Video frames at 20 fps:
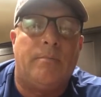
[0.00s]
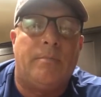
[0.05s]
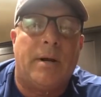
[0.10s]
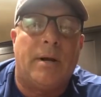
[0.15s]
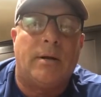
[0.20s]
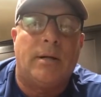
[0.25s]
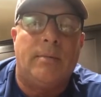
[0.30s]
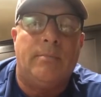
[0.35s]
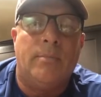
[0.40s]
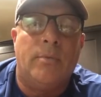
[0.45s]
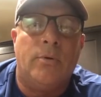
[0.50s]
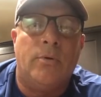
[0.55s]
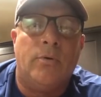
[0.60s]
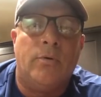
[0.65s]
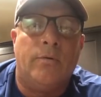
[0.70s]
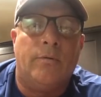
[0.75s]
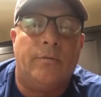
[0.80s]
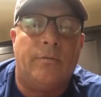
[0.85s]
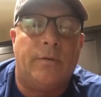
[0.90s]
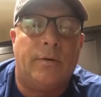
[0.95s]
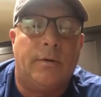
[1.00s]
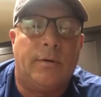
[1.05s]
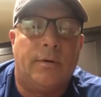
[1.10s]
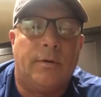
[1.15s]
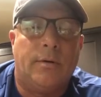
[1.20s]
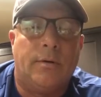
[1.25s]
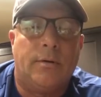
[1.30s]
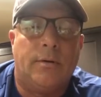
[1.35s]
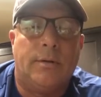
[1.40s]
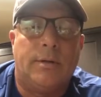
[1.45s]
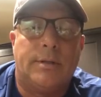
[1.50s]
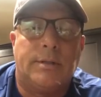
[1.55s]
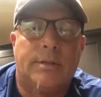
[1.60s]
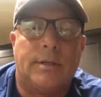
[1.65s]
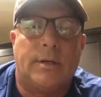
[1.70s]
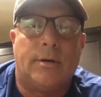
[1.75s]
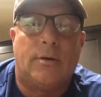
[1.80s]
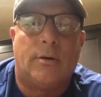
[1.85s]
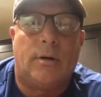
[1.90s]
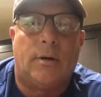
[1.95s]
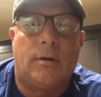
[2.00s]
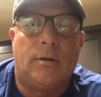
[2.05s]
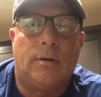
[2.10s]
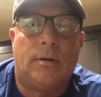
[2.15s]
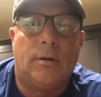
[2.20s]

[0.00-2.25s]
barely move this at all.